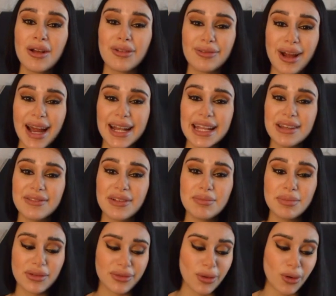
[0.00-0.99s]
right even
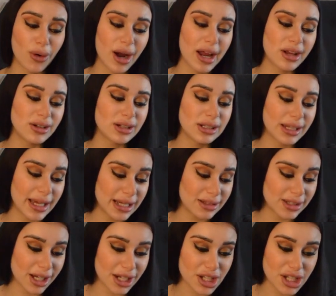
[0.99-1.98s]
before I could
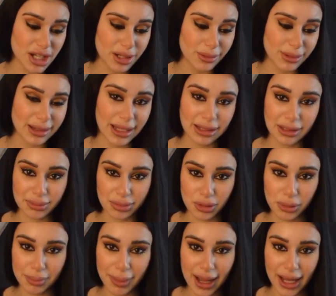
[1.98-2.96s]
like touch it with like the
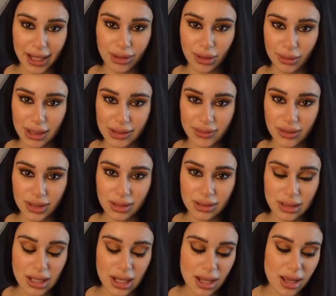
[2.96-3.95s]
poop bag or whatever
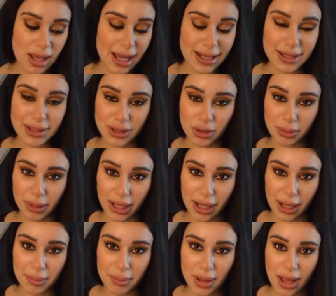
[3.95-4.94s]
and scoop it
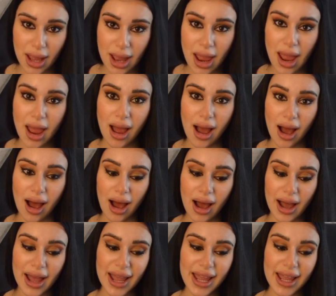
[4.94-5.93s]
up,
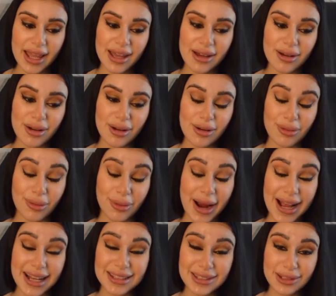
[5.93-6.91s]
I
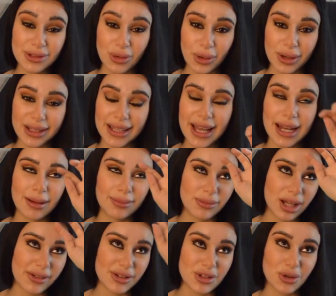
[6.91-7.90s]
ran to the toilet, and I'm
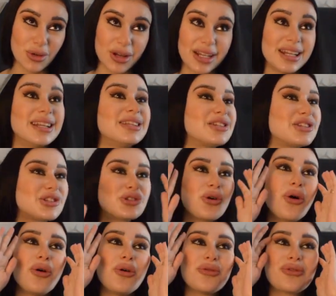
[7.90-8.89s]
not even joking, and it's
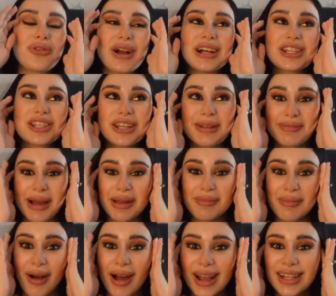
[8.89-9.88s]
so fresh in my
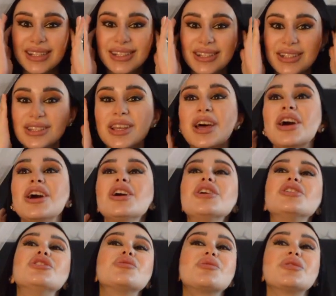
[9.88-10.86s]
mind because
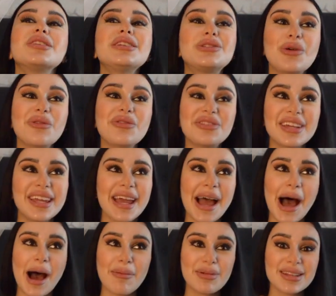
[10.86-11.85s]
you really don't think it
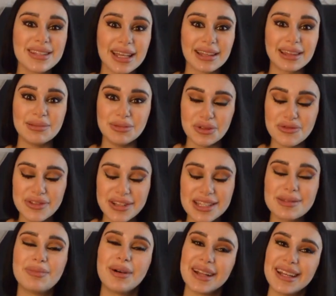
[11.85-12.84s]
happens like the
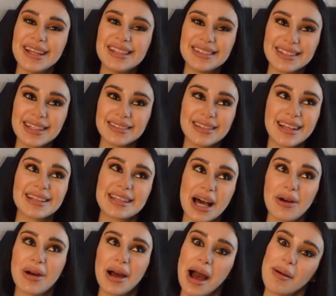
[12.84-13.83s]
movies, but that's
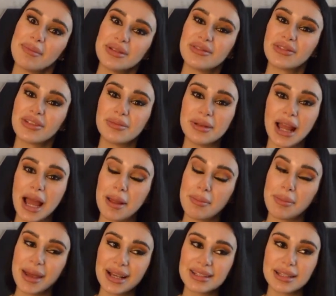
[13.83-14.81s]
how it happened for me. I
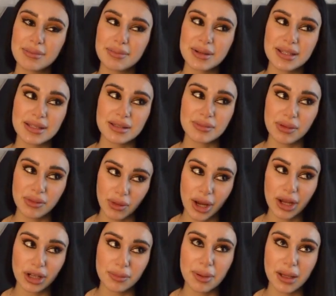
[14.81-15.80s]
picked up before I
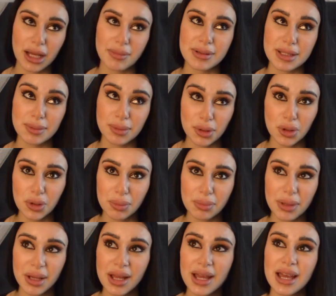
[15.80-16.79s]
could pick up his
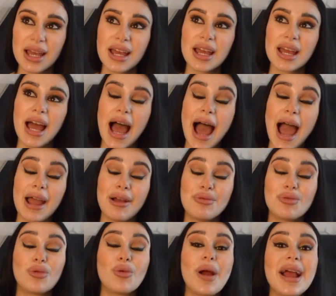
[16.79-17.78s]
poop, I
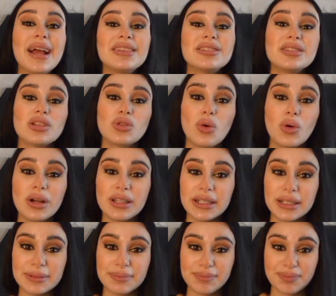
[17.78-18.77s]
ran to the
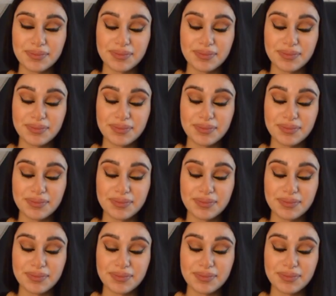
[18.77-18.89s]
toilet,